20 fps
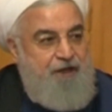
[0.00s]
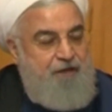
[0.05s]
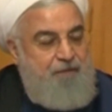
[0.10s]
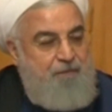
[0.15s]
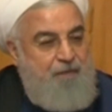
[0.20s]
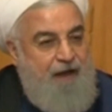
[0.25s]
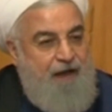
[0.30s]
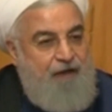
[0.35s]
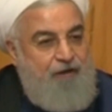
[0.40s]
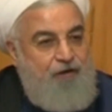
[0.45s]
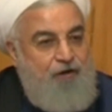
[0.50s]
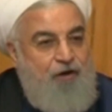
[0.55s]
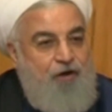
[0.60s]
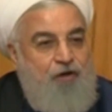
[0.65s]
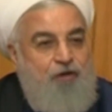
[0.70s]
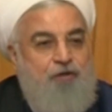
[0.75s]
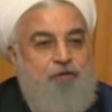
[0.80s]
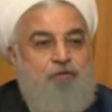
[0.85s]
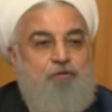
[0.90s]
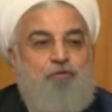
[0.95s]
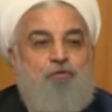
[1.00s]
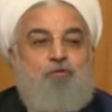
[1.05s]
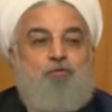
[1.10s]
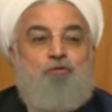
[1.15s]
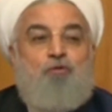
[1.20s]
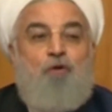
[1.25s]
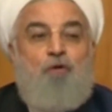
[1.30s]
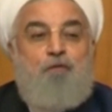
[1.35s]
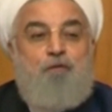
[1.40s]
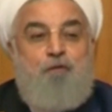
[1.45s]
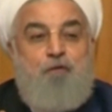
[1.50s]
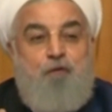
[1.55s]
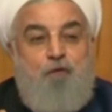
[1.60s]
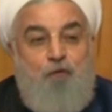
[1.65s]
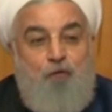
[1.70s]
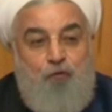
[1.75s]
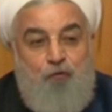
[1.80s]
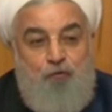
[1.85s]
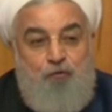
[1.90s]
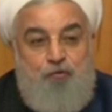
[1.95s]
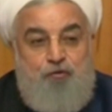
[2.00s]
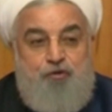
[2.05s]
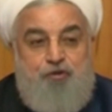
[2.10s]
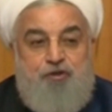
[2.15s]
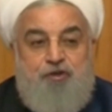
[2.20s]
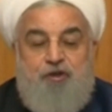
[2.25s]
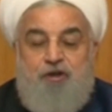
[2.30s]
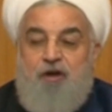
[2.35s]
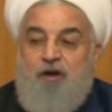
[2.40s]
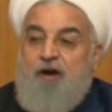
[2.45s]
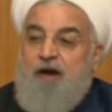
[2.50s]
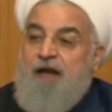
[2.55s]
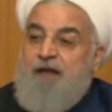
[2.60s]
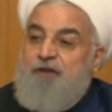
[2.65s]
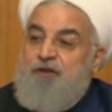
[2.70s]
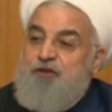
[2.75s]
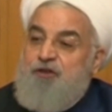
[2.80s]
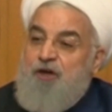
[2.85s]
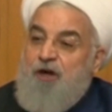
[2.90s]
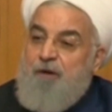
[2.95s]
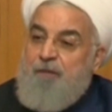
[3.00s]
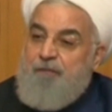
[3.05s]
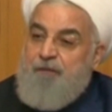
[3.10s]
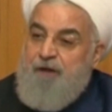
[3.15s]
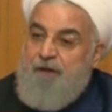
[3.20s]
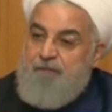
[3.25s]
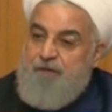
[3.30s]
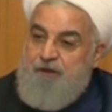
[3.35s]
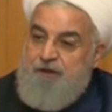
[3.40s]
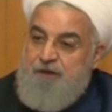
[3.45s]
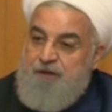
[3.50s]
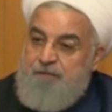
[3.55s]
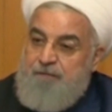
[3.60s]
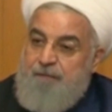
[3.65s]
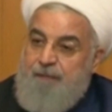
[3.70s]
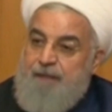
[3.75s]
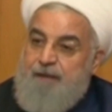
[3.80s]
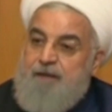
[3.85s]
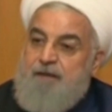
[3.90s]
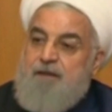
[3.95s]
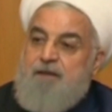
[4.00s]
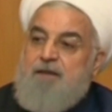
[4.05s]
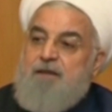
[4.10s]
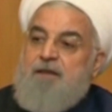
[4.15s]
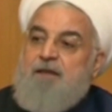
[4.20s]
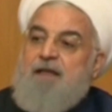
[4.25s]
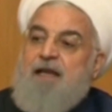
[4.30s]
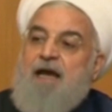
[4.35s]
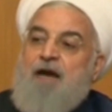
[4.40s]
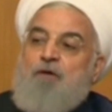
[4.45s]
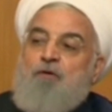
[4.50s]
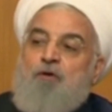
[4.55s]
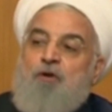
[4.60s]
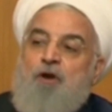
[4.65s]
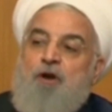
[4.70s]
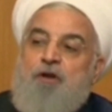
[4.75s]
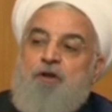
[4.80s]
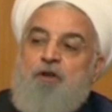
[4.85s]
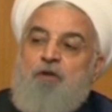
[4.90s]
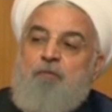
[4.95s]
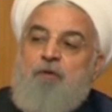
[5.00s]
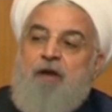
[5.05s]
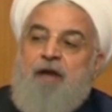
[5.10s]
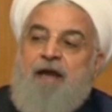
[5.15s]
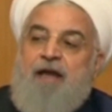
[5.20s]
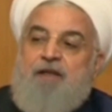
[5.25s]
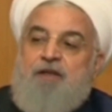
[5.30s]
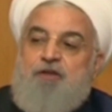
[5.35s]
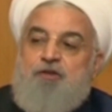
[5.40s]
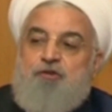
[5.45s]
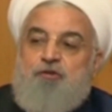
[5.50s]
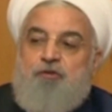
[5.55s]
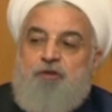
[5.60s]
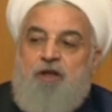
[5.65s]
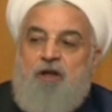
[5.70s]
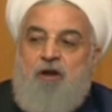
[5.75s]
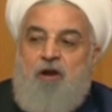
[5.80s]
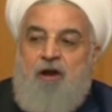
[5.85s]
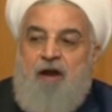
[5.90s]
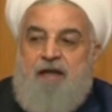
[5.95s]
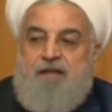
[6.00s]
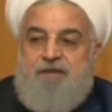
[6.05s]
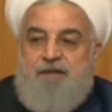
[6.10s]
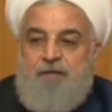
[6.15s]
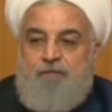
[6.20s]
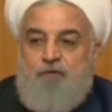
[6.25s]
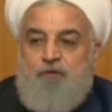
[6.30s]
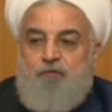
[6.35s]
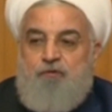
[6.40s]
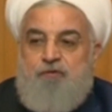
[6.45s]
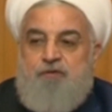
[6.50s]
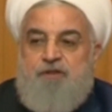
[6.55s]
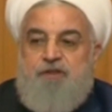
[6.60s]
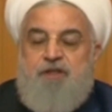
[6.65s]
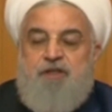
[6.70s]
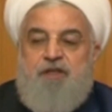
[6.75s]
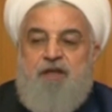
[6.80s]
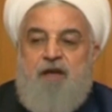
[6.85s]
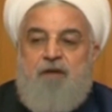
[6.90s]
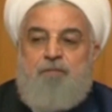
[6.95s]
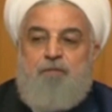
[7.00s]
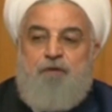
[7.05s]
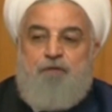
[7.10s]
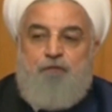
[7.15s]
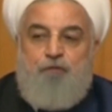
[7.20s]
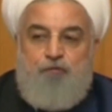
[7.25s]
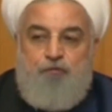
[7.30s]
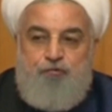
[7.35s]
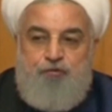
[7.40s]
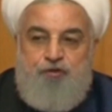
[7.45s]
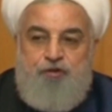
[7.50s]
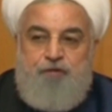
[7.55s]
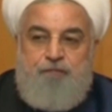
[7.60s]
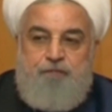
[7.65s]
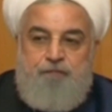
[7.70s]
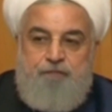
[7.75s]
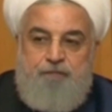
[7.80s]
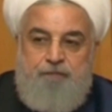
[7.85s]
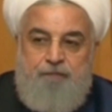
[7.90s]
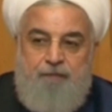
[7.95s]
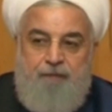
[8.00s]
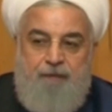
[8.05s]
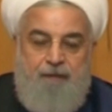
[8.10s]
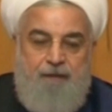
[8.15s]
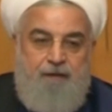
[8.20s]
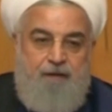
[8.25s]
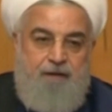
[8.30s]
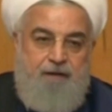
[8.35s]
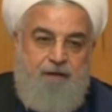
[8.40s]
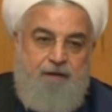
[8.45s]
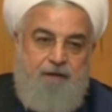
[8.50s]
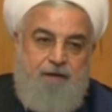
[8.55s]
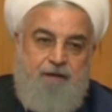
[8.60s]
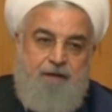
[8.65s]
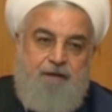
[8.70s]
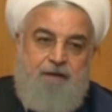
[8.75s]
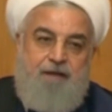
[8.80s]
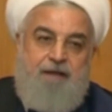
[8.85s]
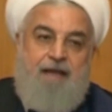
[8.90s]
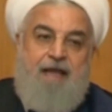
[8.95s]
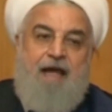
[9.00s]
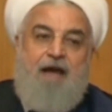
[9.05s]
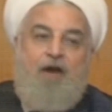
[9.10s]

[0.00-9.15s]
enriching uranium if countries that are still part of the deal do not come up with better terms within sixty days. Iran's economy is under pressure from U S sanctions. This week, the